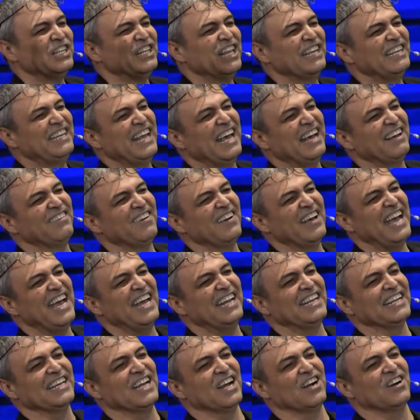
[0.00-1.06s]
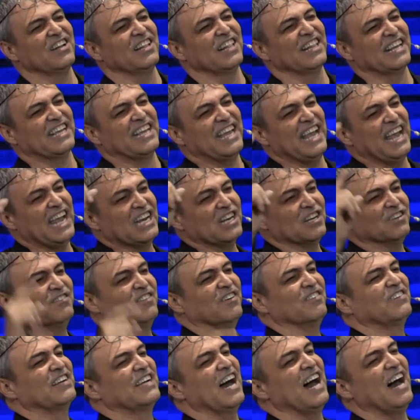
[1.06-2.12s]
the devil had to go to the kingdom
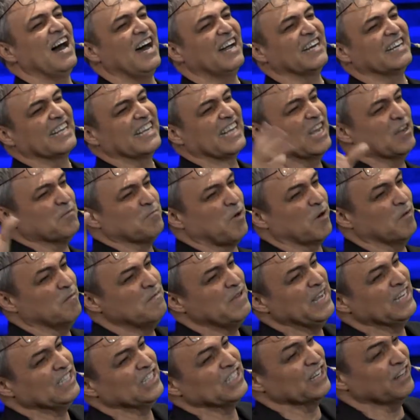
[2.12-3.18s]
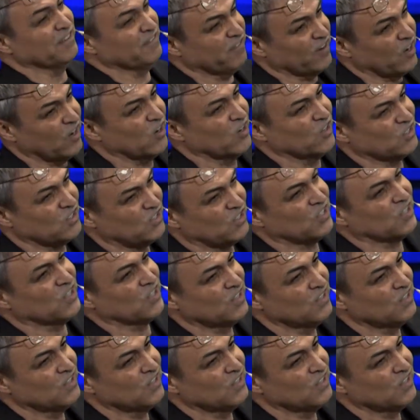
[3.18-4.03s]
of God to get permission first.